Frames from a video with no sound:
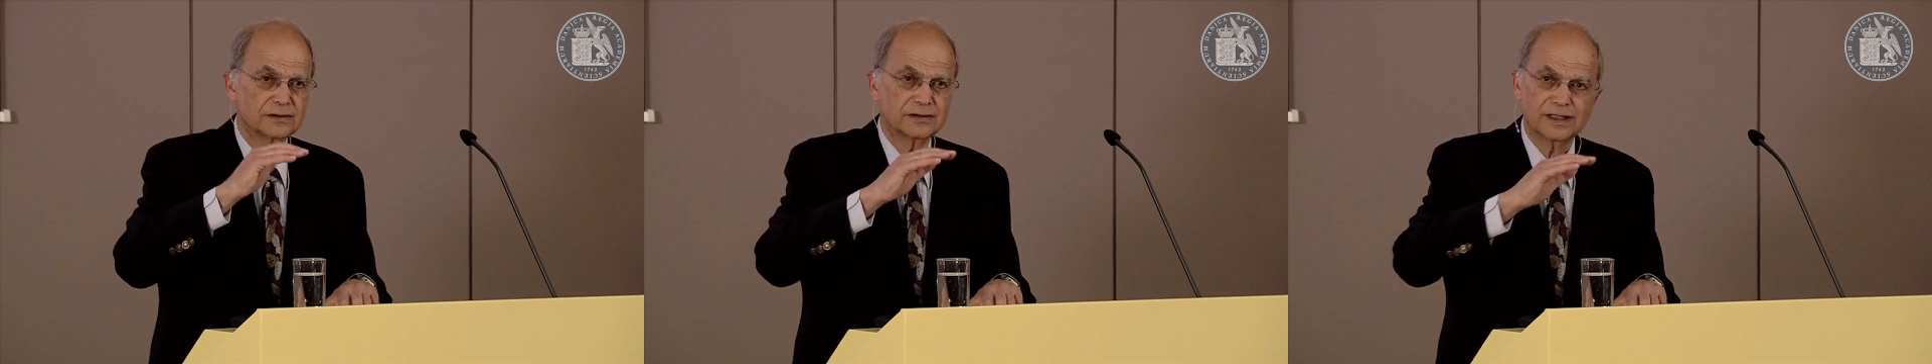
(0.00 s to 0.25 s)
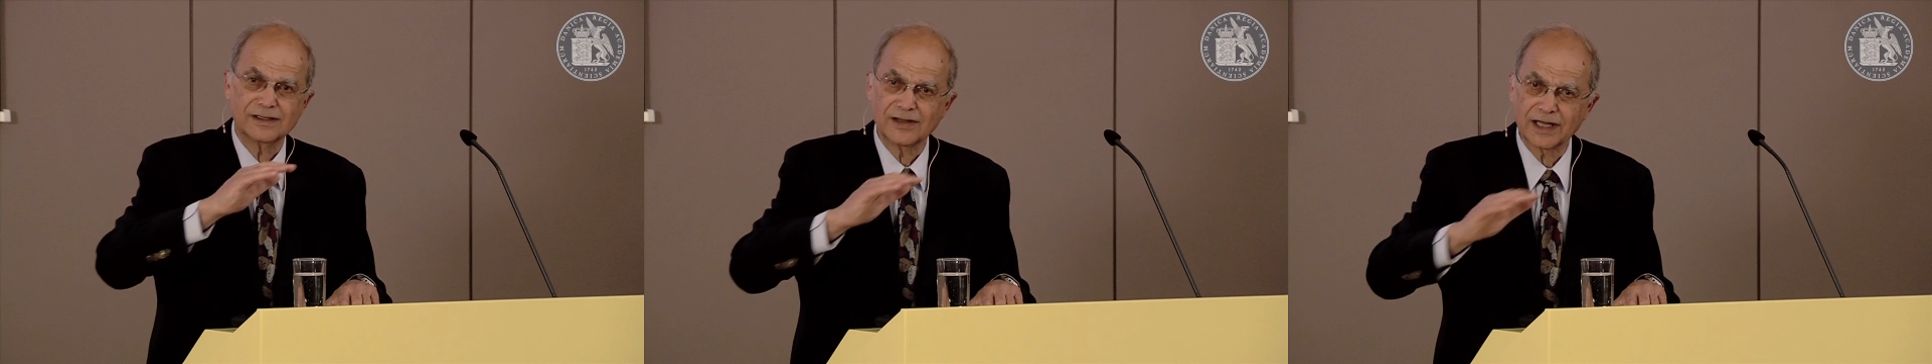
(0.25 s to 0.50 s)

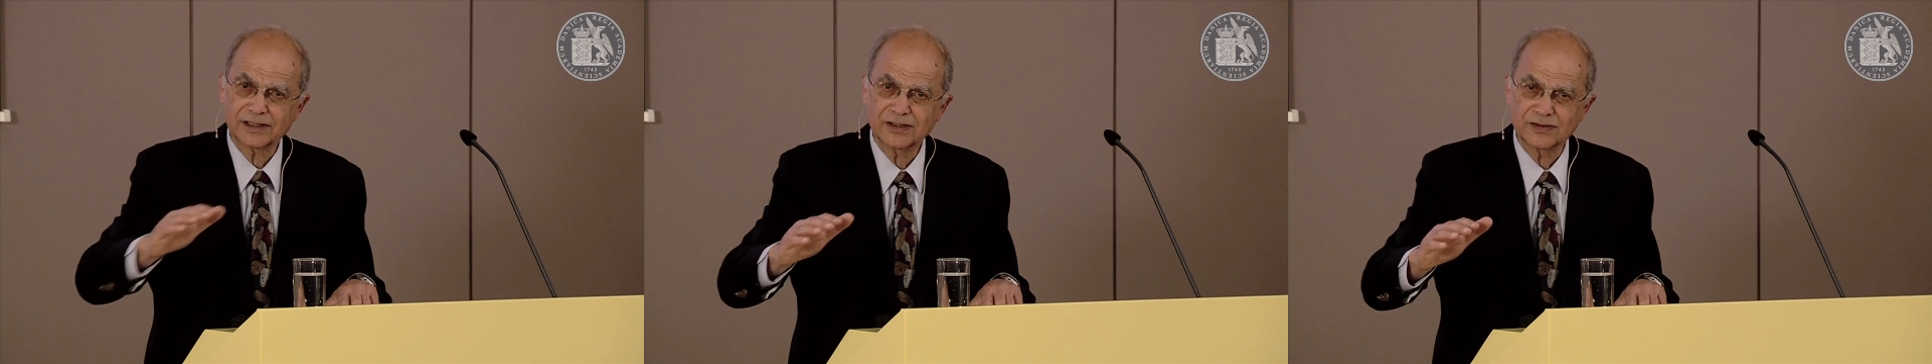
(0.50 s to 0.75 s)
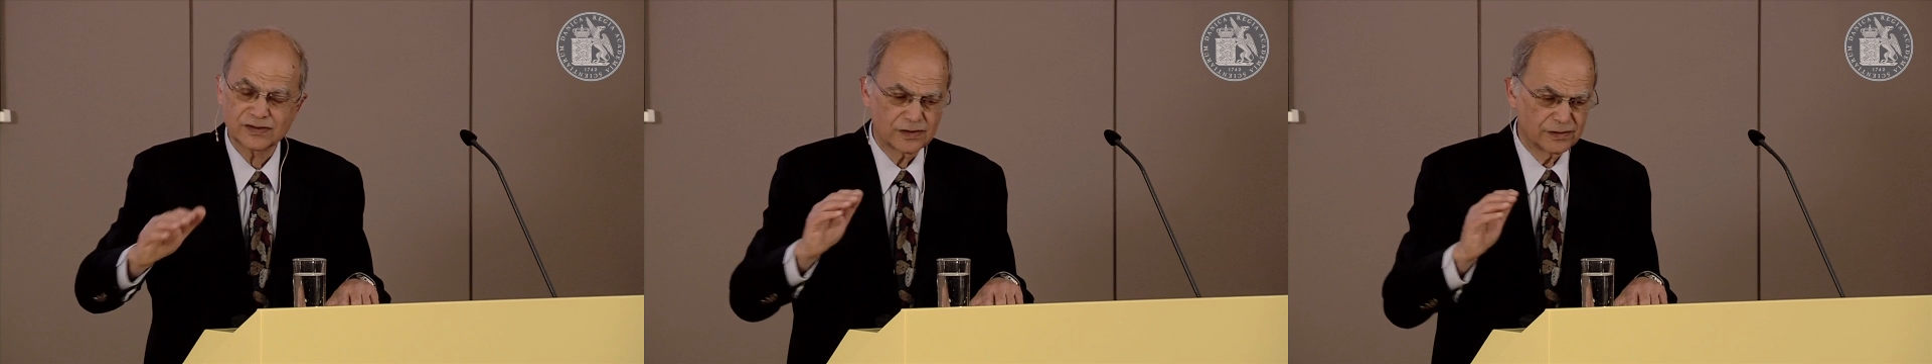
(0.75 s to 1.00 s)
he had not
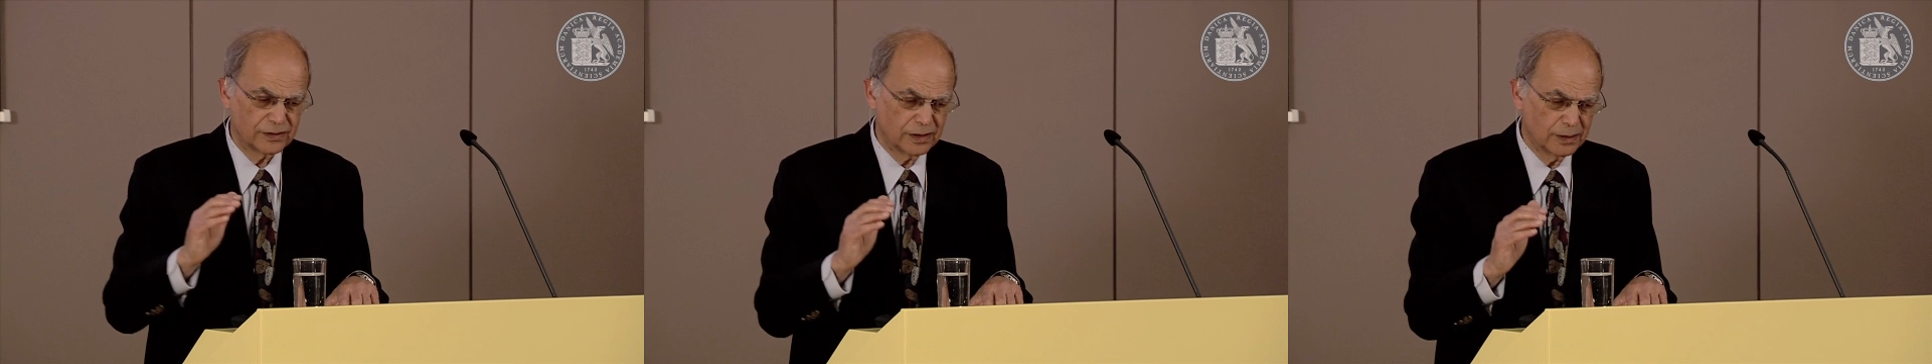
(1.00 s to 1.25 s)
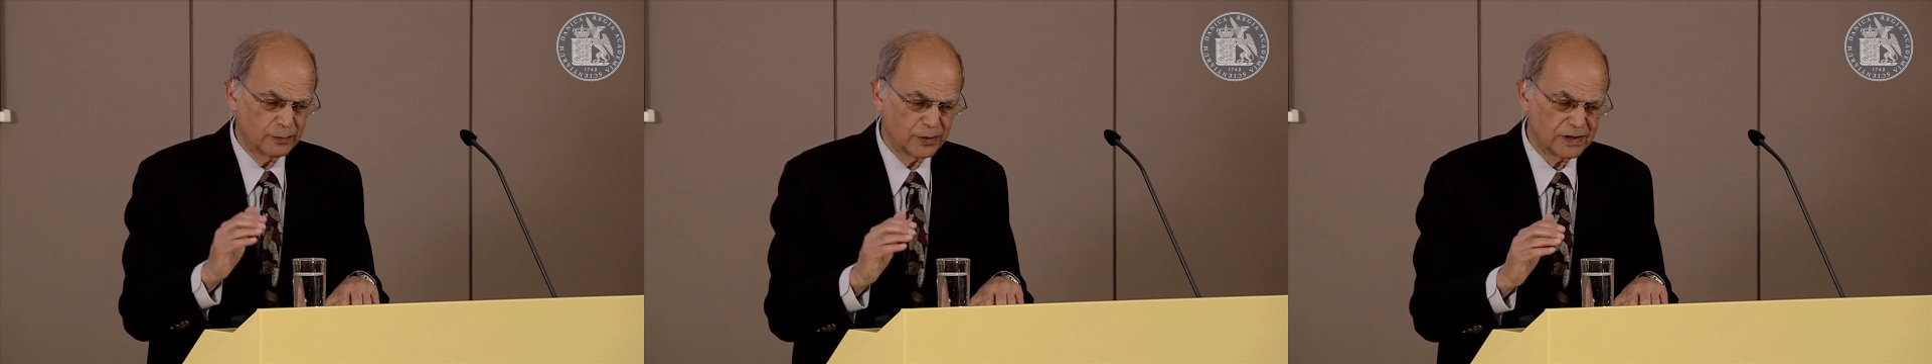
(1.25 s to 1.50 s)
considered
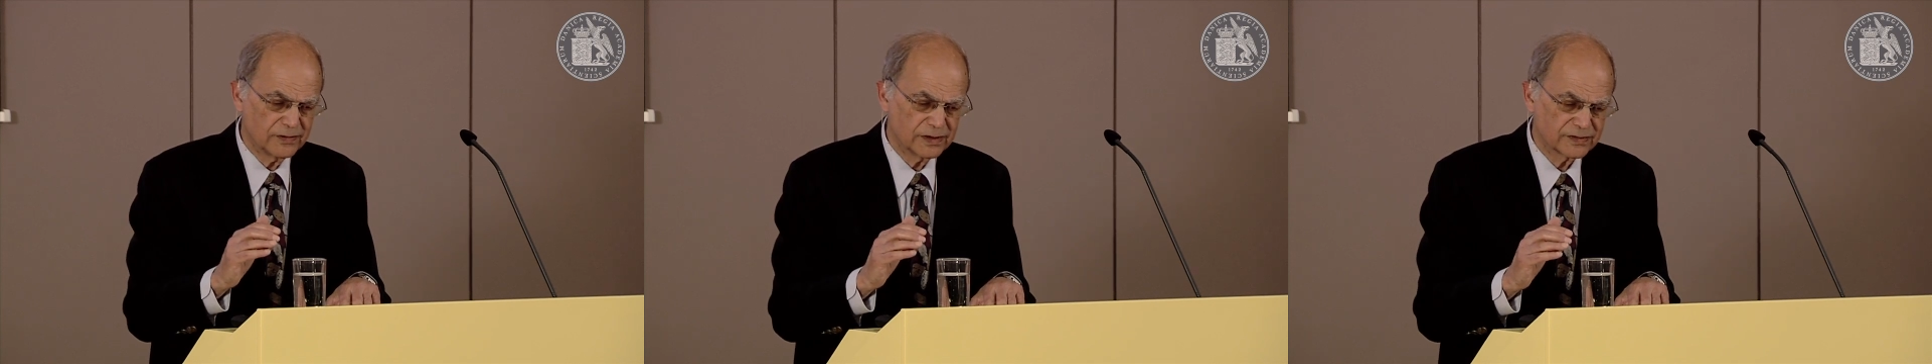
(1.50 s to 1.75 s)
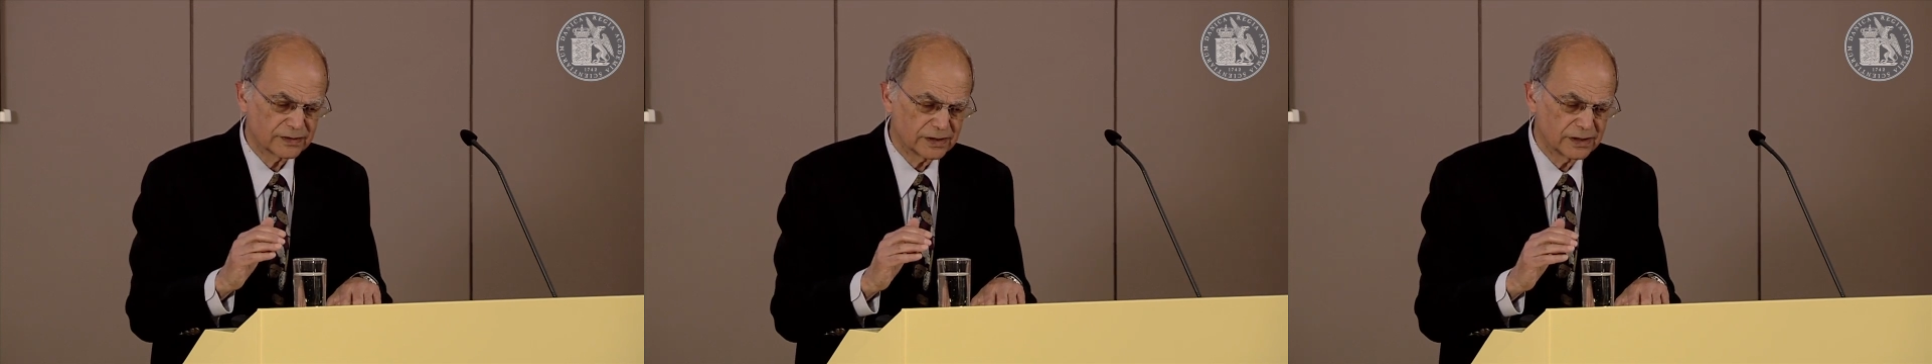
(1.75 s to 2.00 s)

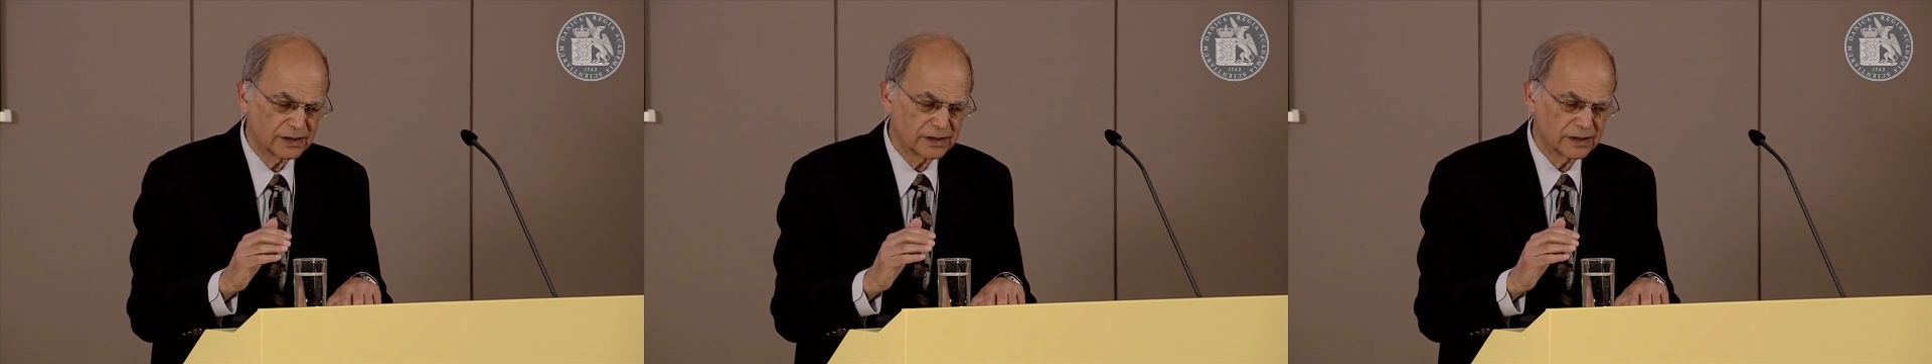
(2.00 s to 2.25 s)
previously,